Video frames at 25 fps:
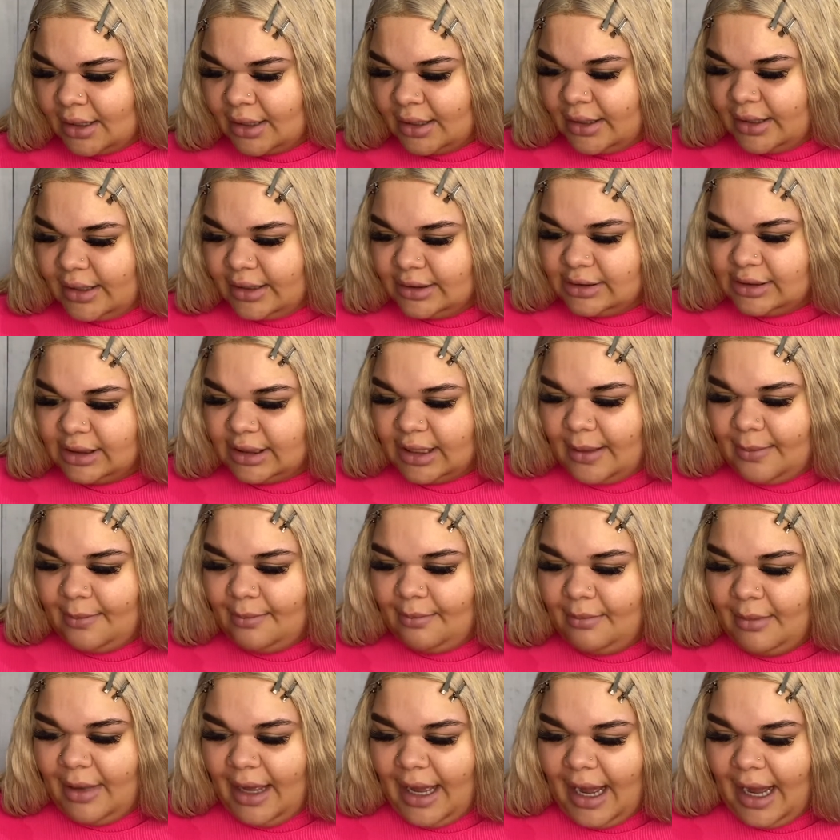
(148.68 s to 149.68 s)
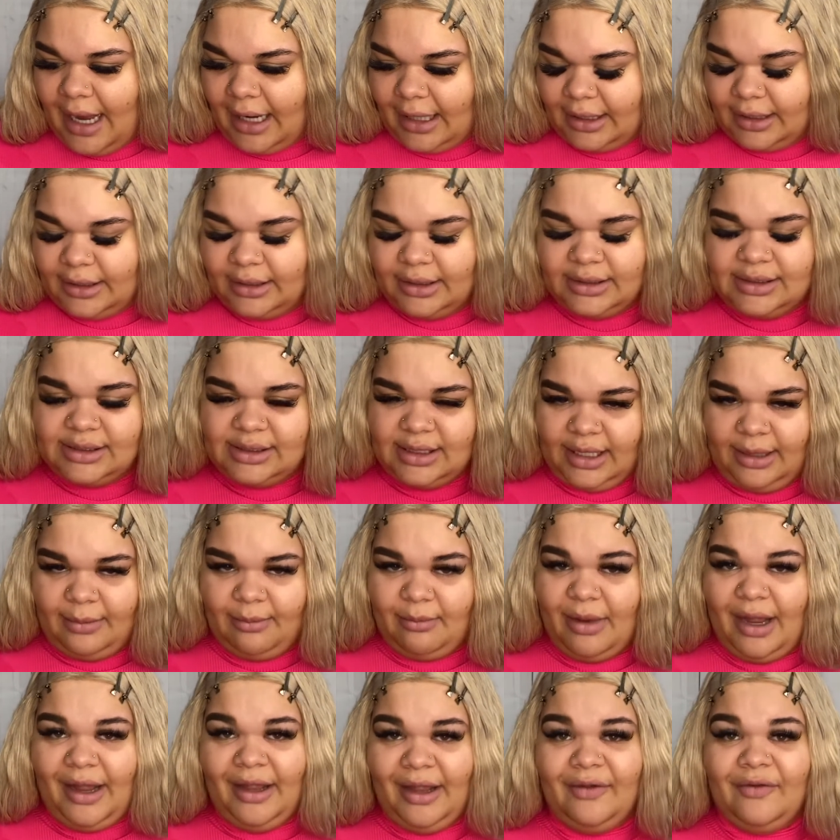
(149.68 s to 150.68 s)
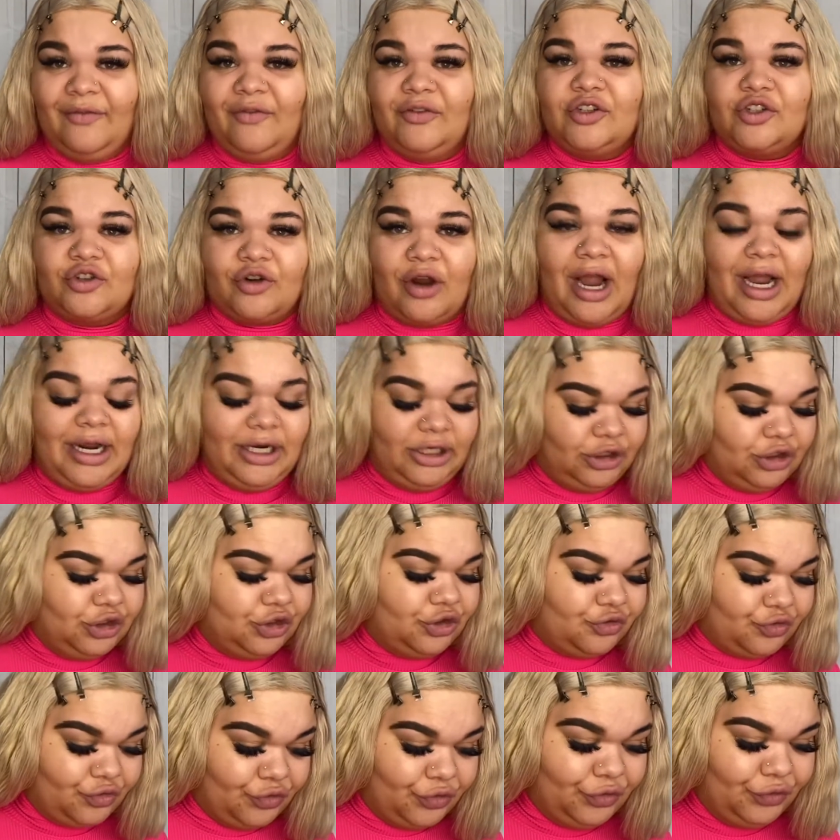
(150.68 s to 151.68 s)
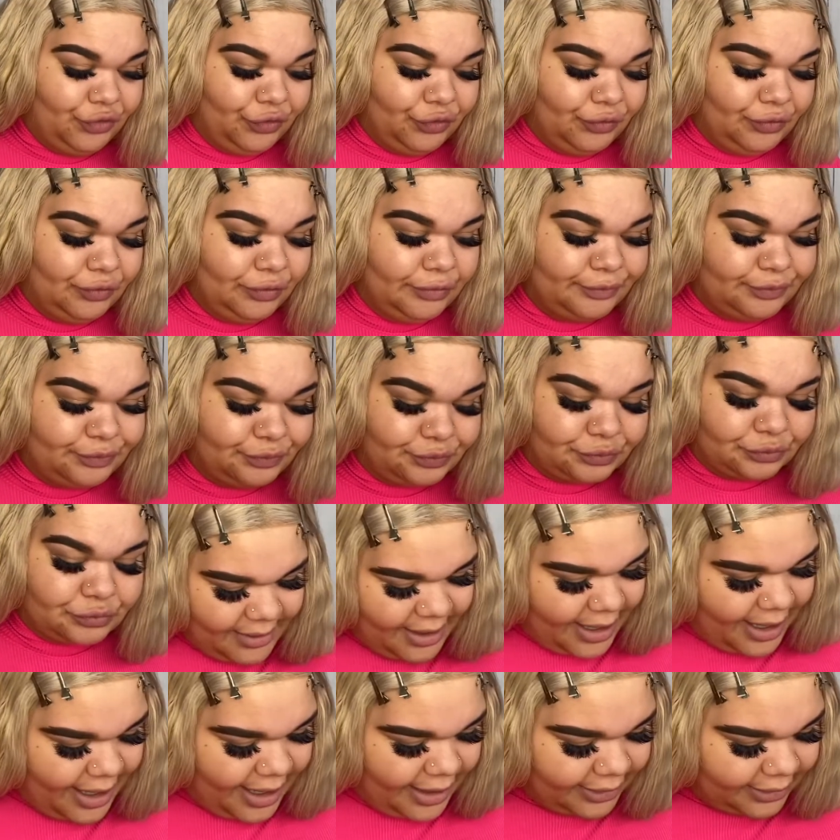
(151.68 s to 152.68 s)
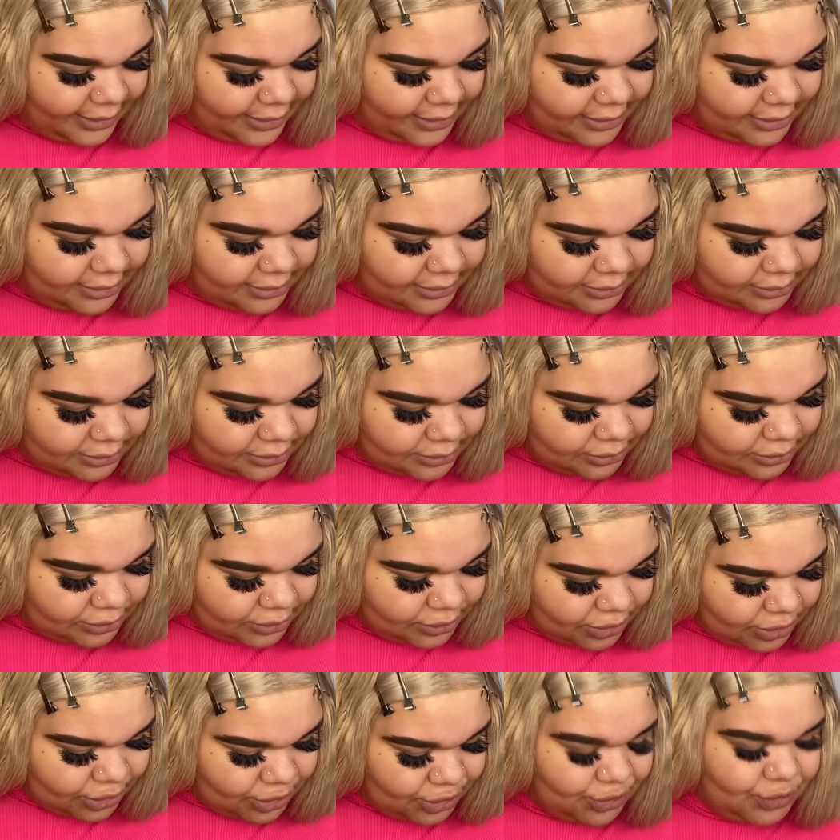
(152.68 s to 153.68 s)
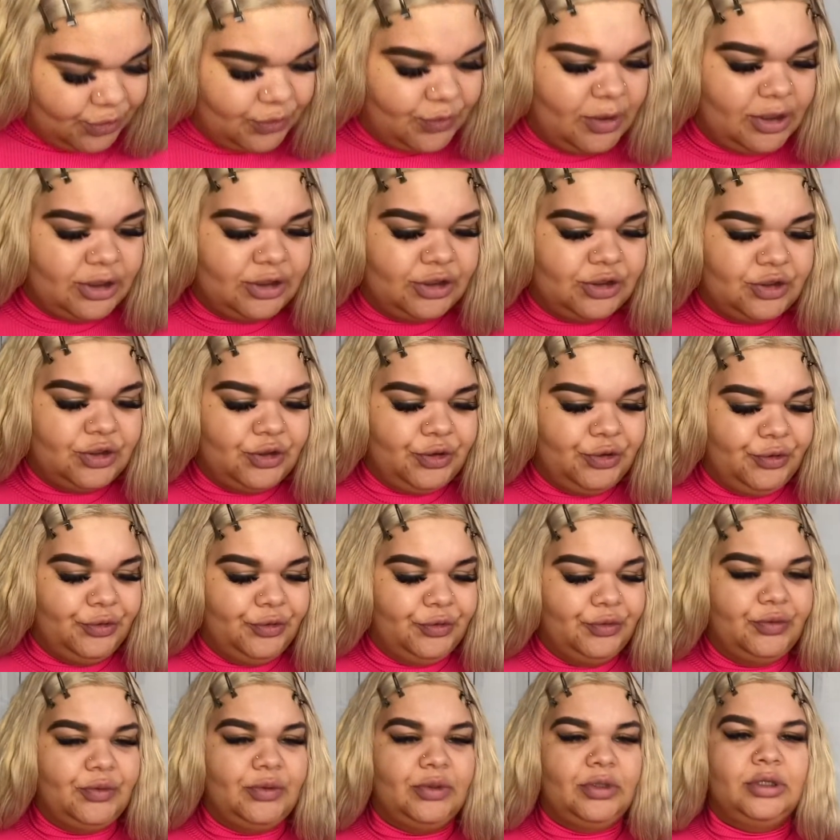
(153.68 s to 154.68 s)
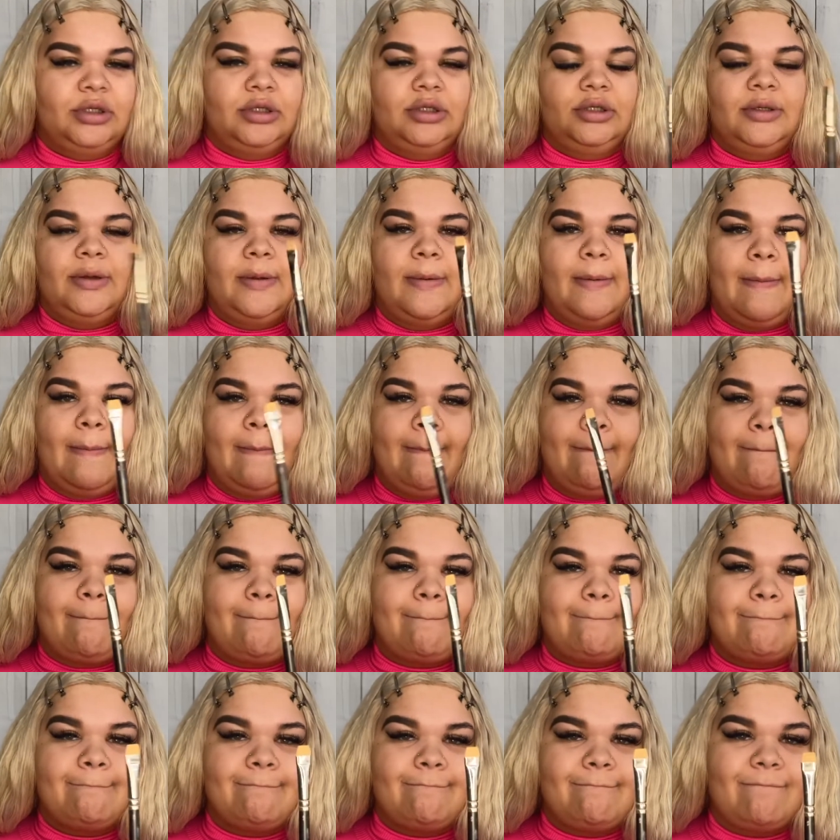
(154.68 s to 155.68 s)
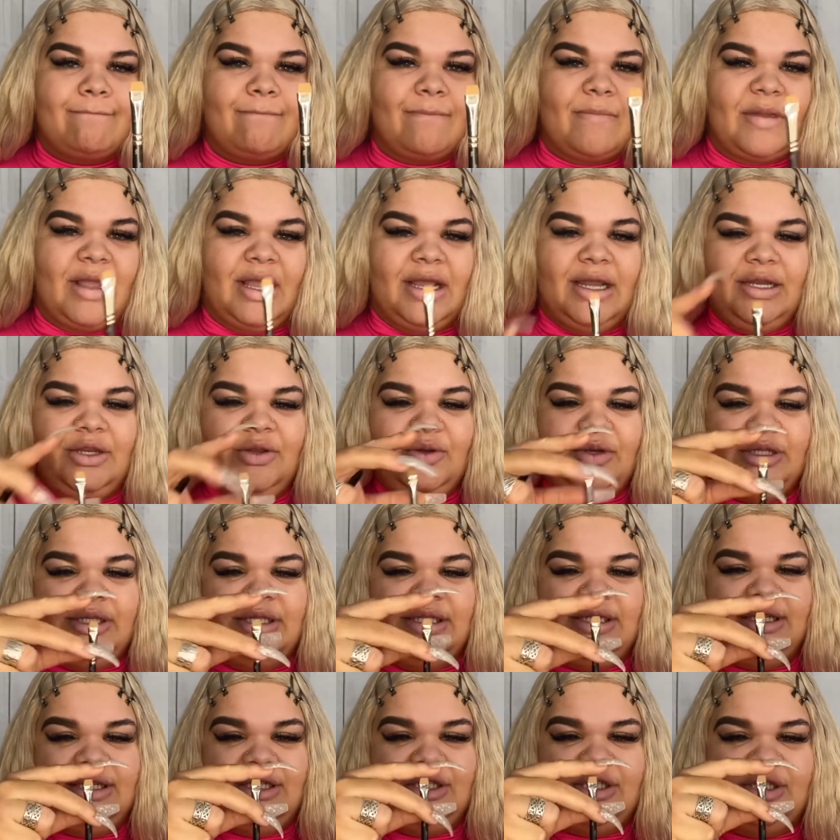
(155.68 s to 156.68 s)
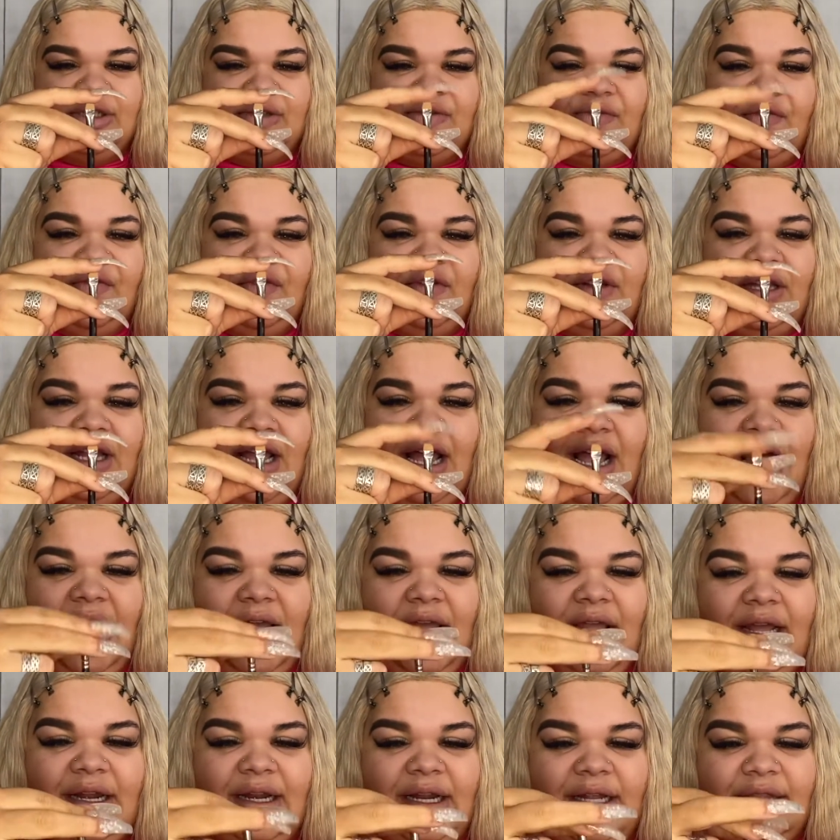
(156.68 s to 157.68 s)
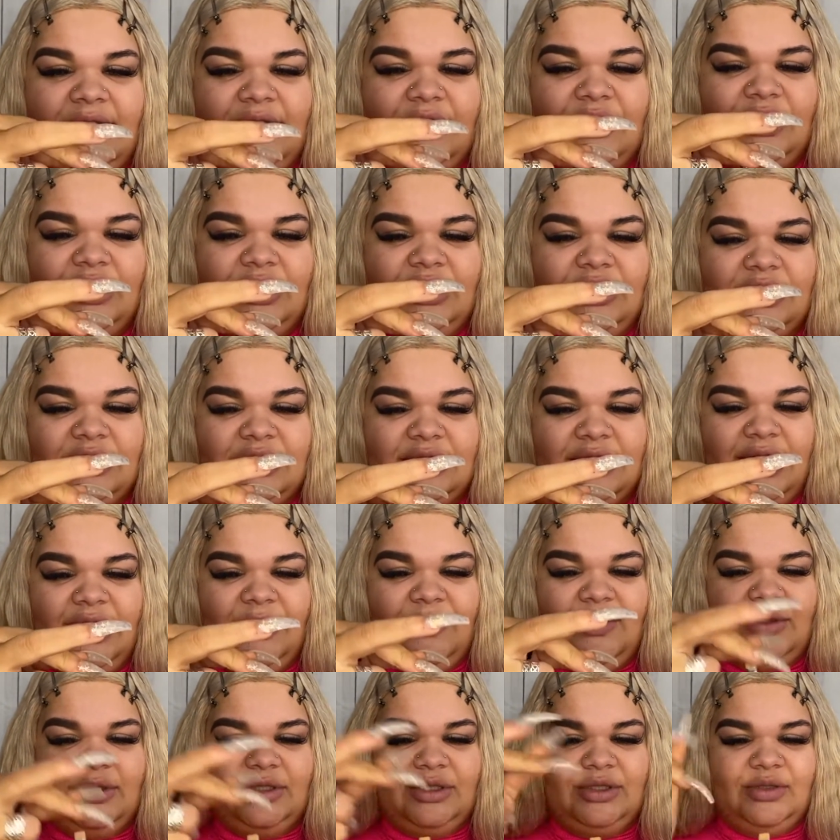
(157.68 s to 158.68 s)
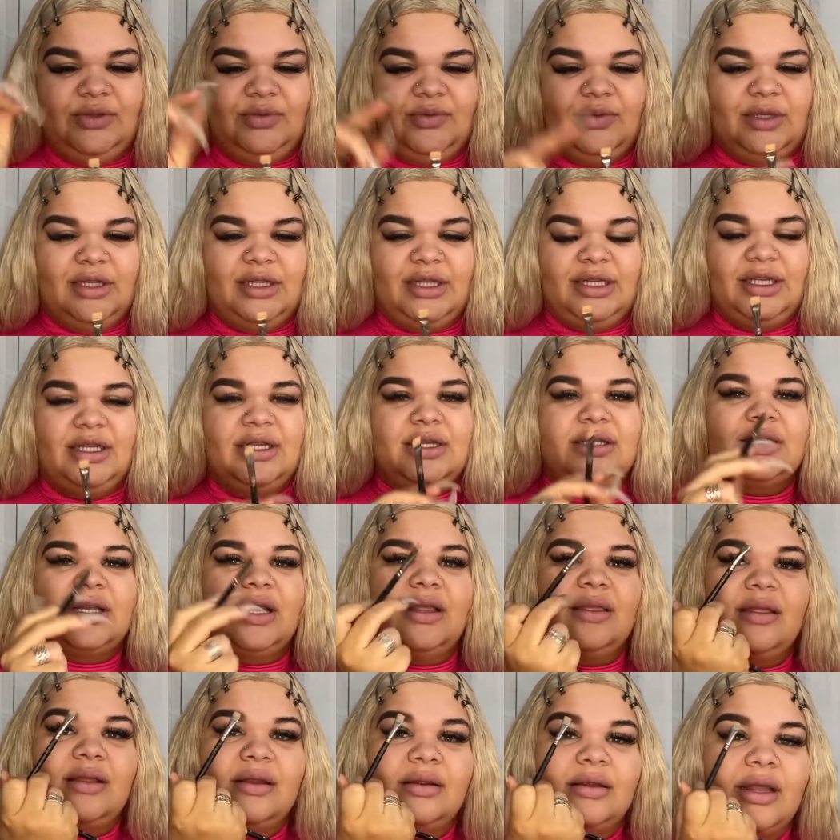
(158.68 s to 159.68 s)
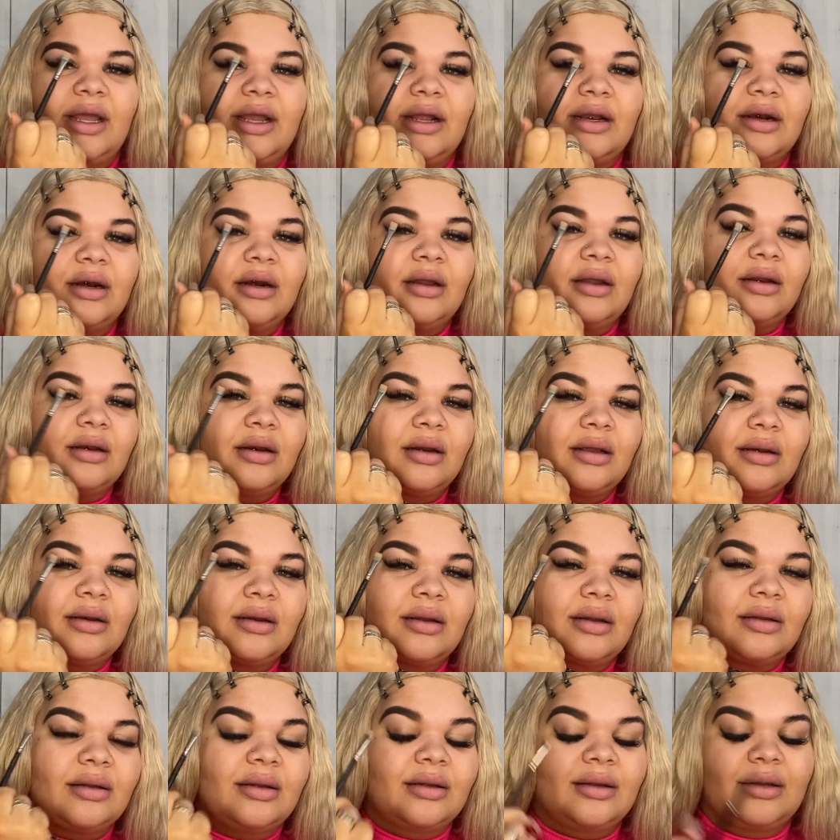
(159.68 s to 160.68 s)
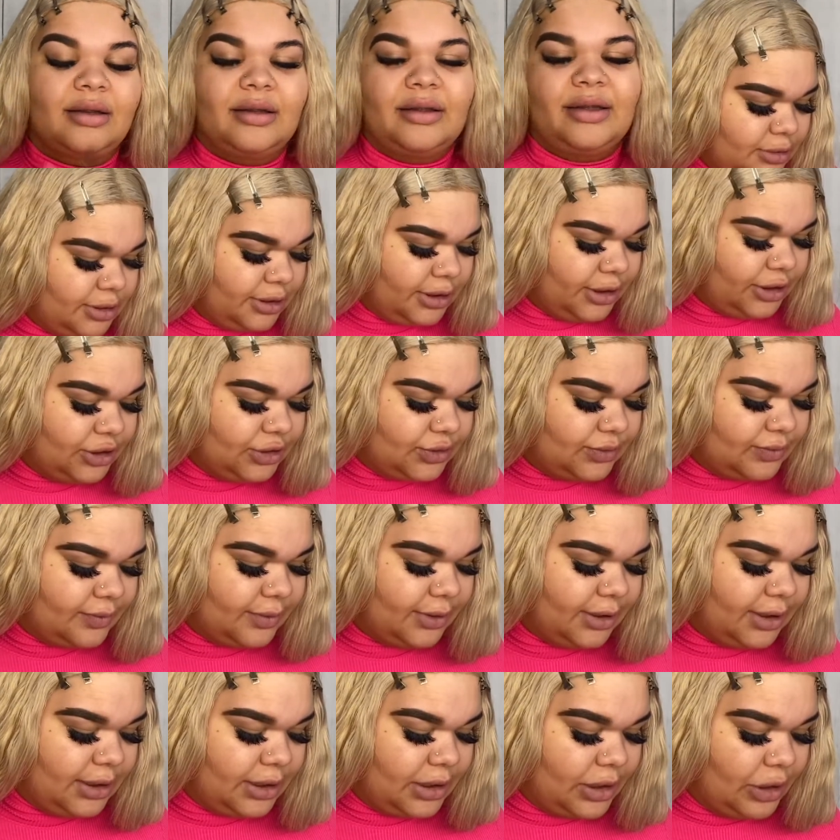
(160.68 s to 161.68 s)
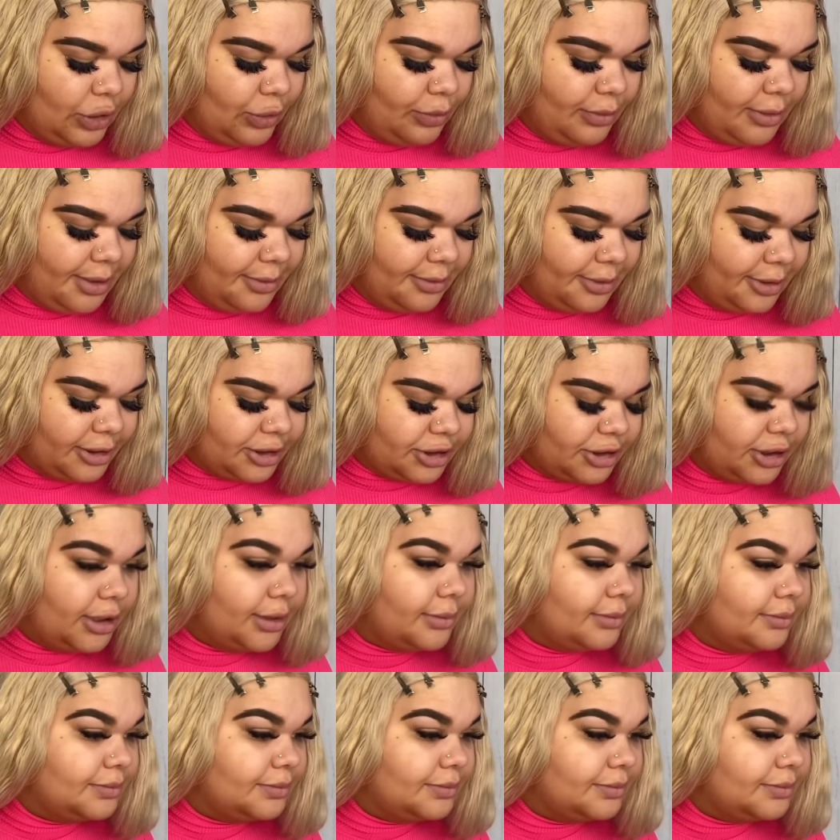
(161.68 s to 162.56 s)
It's like a MAC, it's like my tried and true MAC 212, and you can see it's just flat, and I literally just like would do one of these and then like, and I just really coat my brush up.